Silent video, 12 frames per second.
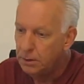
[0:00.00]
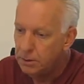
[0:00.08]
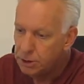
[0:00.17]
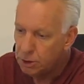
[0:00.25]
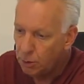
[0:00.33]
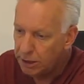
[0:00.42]

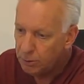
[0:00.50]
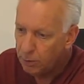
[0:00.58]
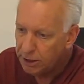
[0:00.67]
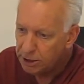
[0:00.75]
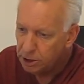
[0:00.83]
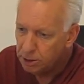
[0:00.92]
So what you
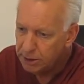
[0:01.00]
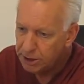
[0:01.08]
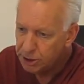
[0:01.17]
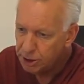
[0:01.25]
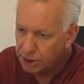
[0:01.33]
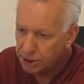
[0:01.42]
want to do
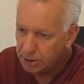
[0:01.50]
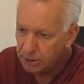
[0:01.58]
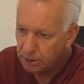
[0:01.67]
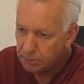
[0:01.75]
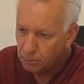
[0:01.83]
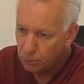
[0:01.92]
is just,
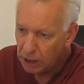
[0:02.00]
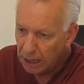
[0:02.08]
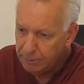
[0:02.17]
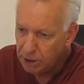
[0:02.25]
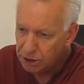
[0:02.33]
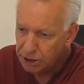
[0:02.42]
what
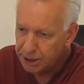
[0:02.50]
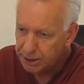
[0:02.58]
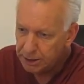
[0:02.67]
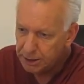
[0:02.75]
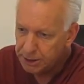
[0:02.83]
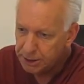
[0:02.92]
I'm using
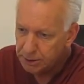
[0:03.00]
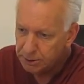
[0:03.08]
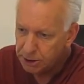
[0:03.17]
is